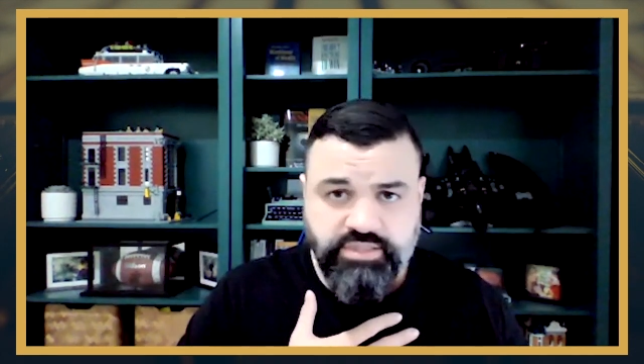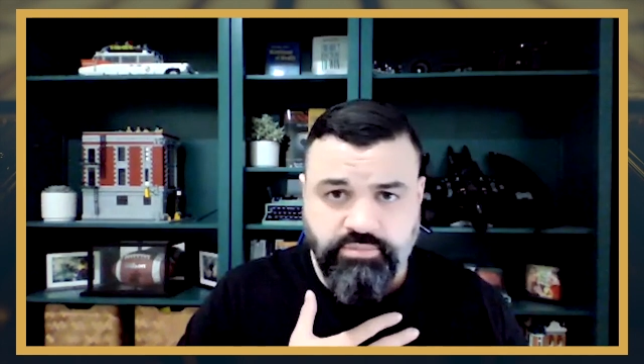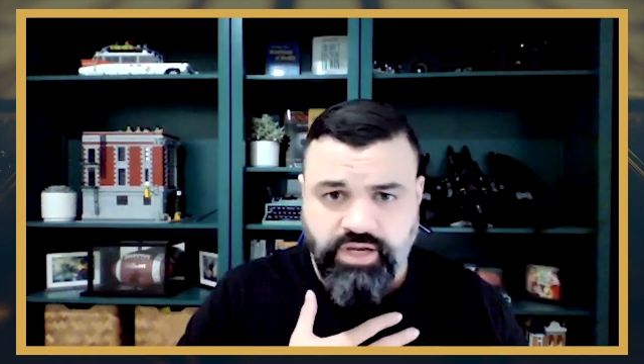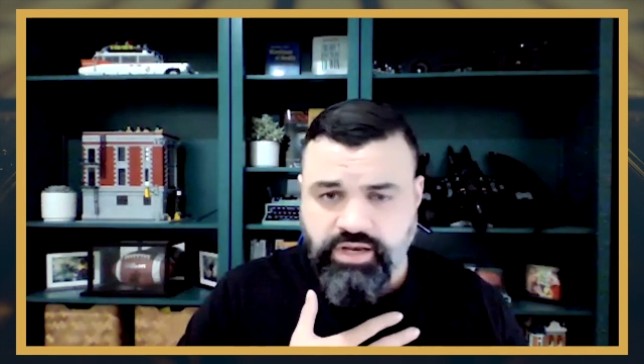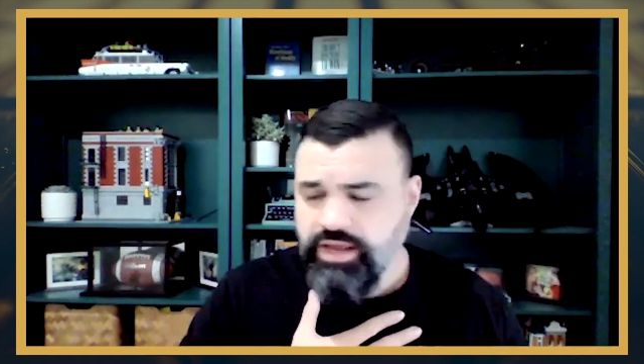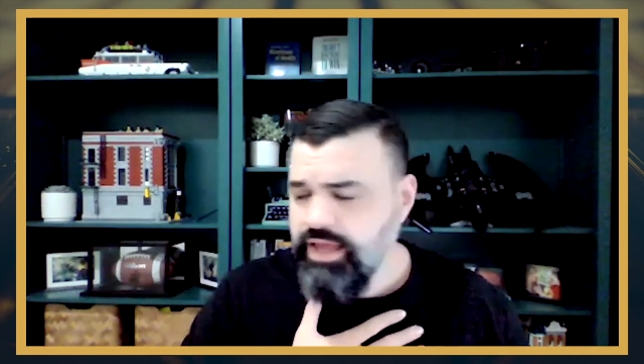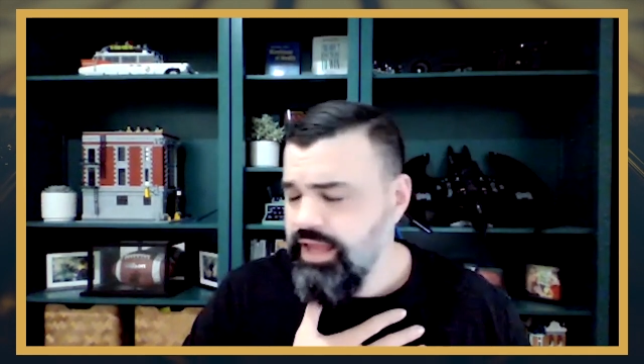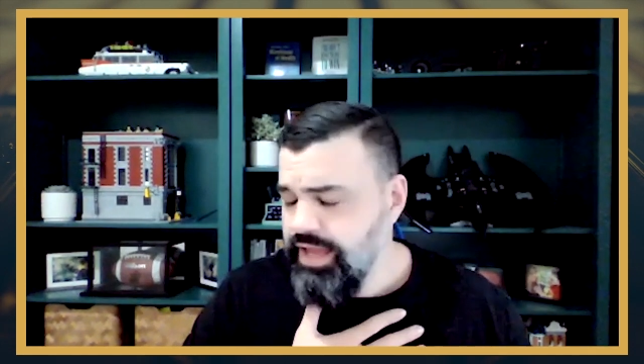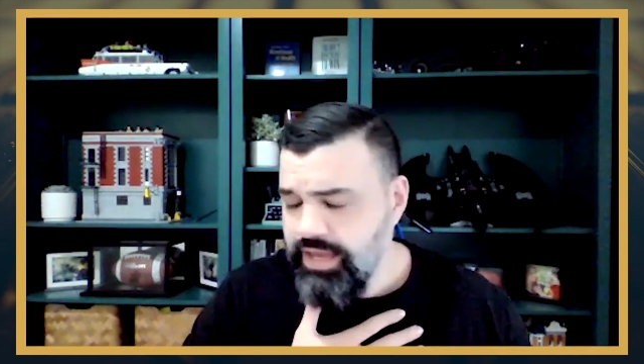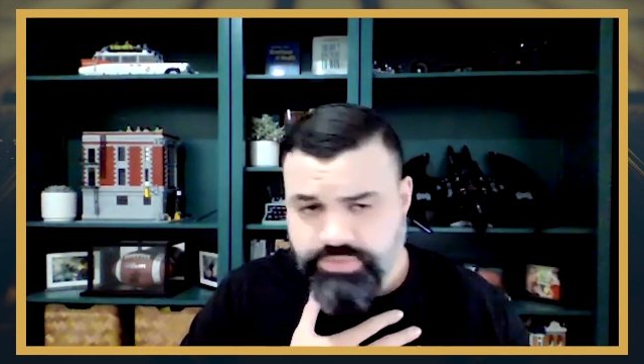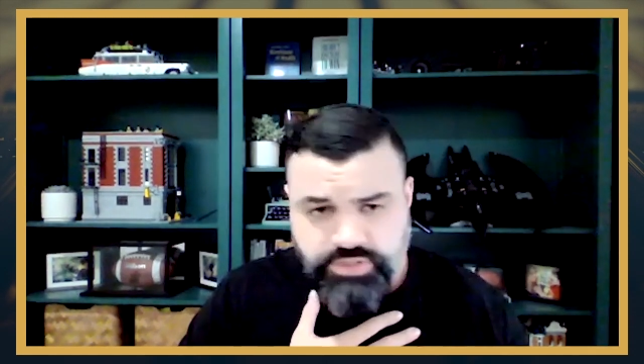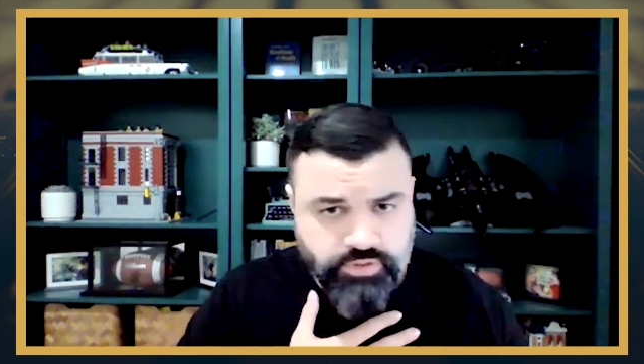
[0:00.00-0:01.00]
than mine?
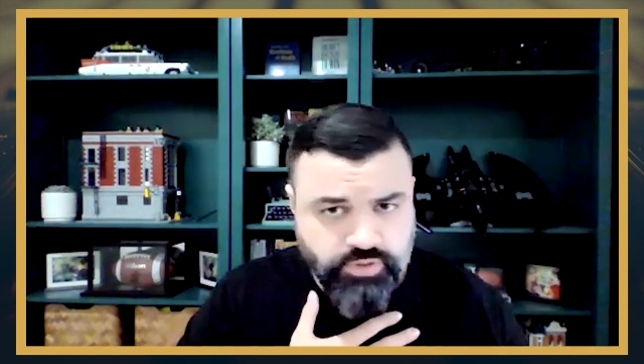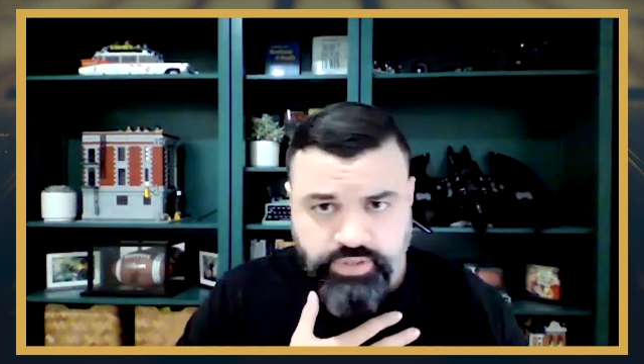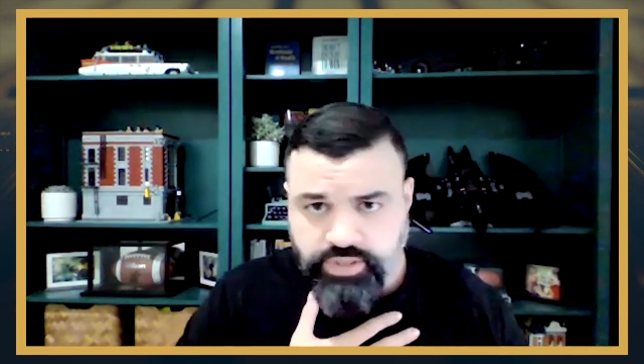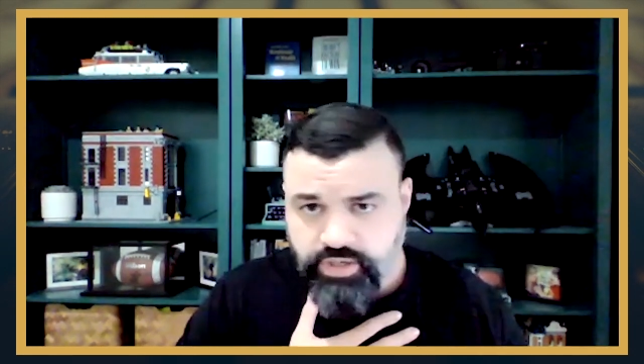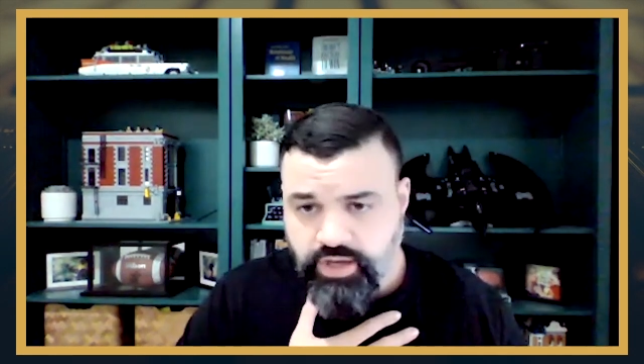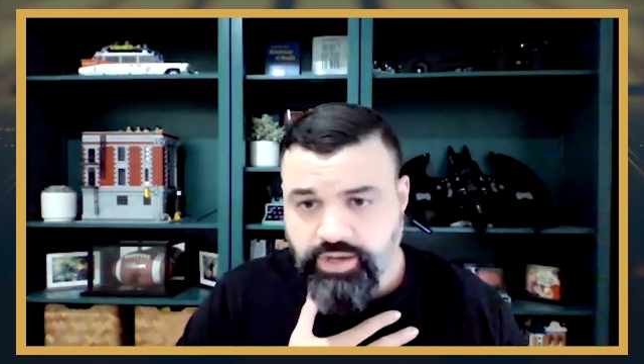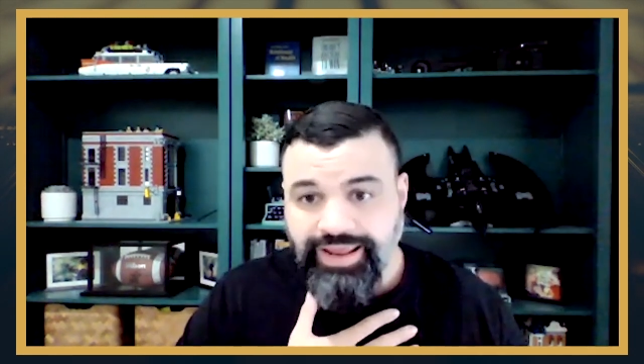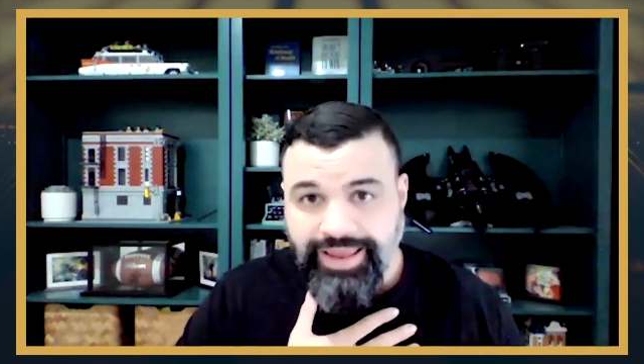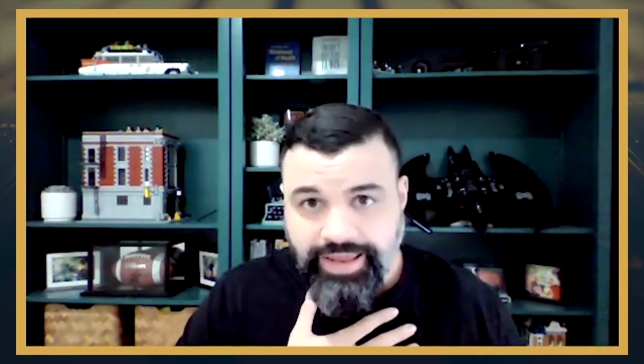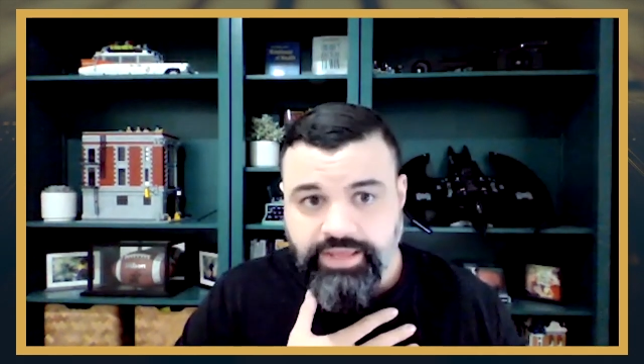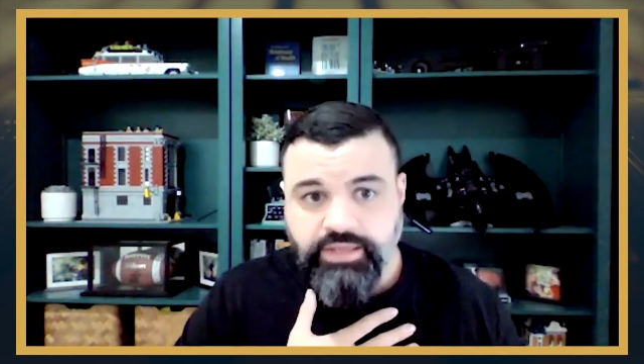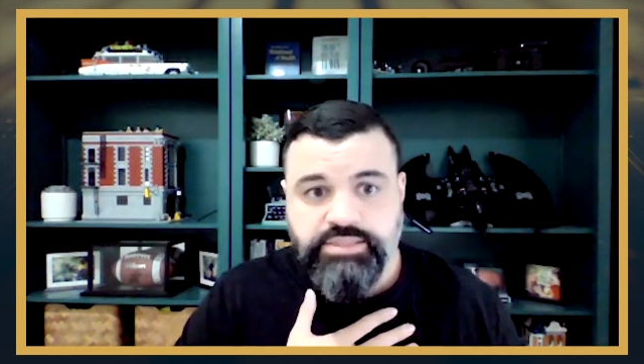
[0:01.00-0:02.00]
Absolutely not.
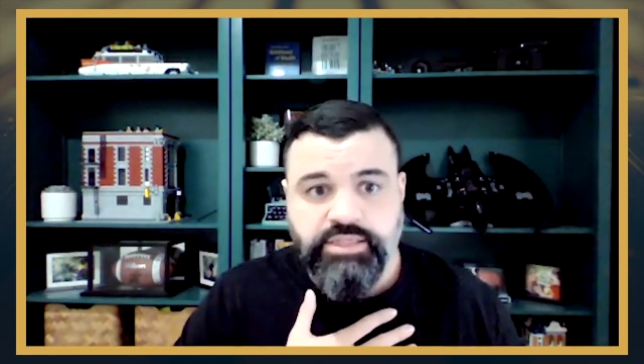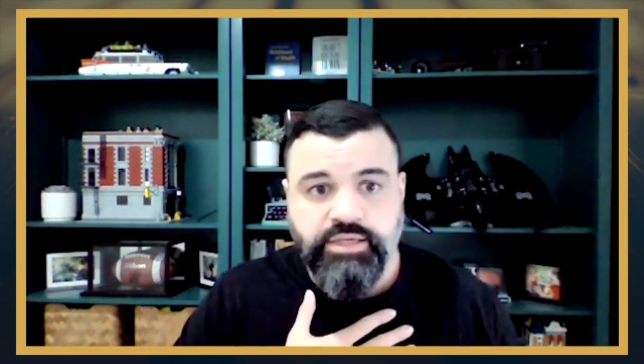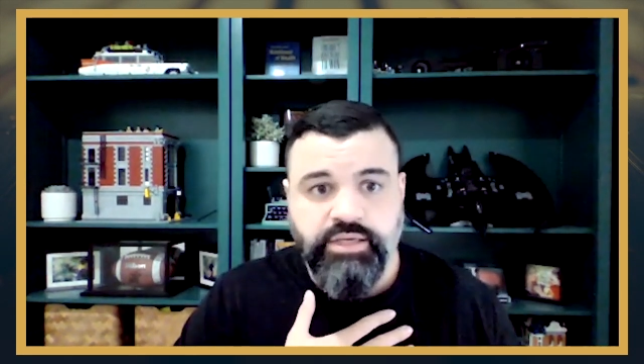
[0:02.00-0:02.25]
And